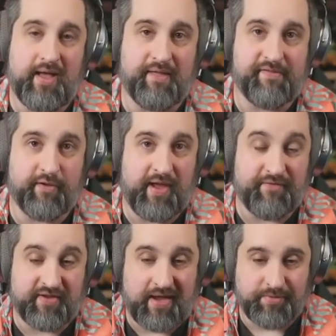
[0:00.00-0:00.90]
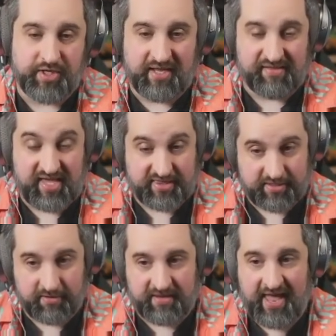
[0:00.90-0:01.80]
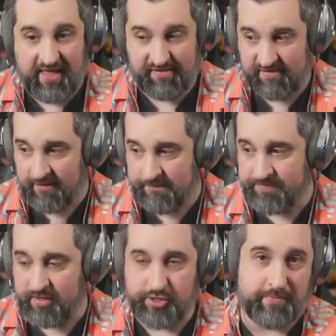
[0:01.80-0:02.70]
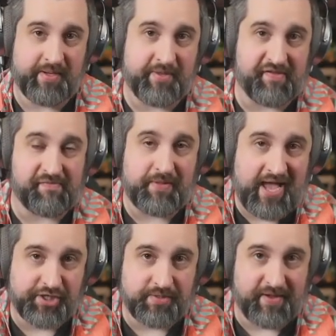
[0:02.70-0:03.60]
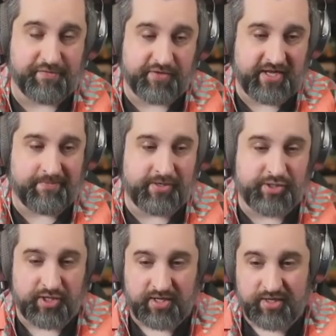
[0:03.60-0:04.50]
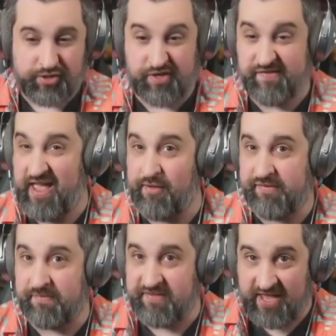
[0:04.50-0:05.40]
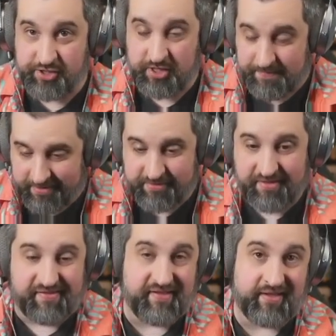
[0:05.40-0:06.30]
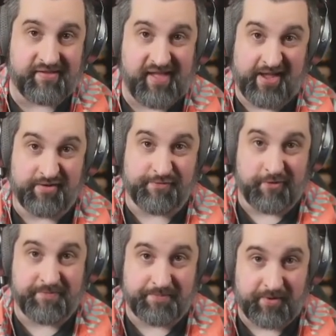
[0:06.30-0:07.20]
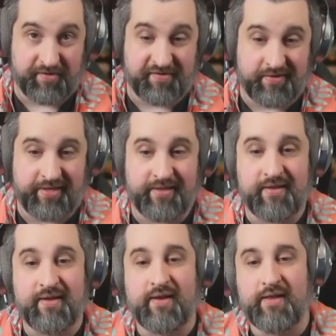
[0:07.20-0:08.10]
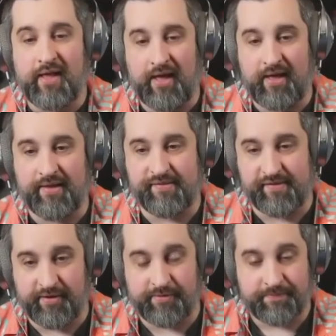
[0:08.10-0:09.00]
So every time she hits that 3rd cast, she'll be able to splash some extra damage. She's now substantially better than Ziggs. I confirmed it personally. So